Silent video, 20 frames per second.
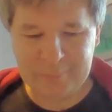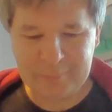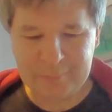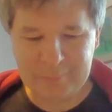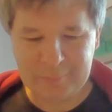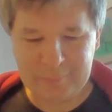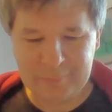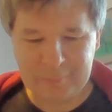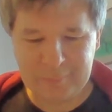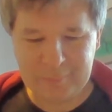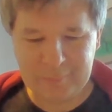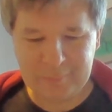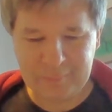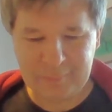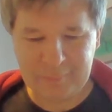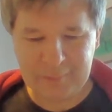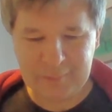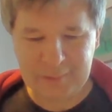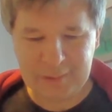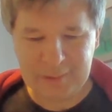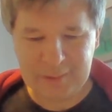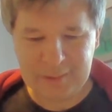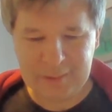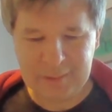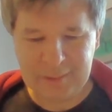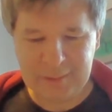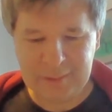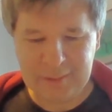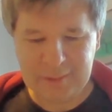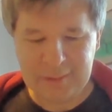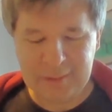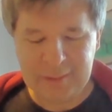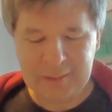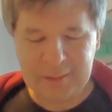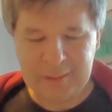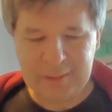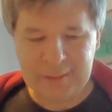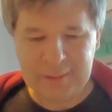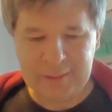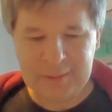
(silence)